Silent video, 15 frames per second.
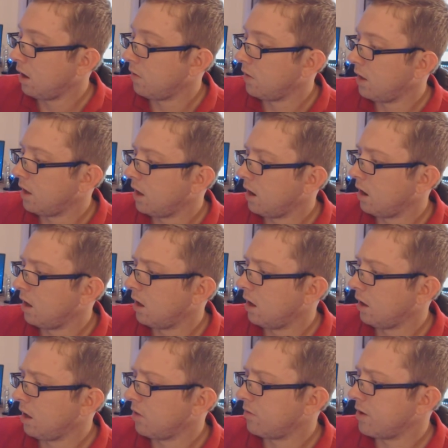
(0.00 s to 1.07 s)
And then
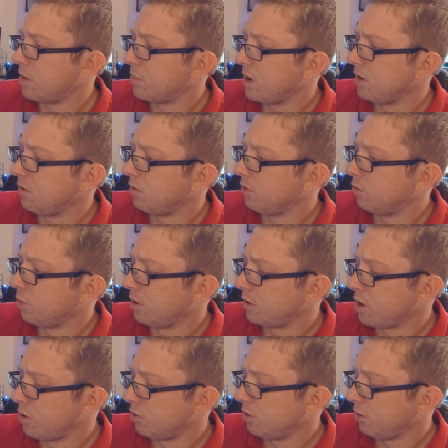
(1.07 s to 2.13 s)
uh, get vibrations
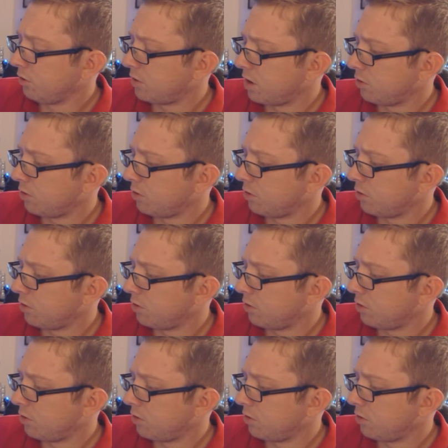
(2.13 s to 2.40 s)
with coaching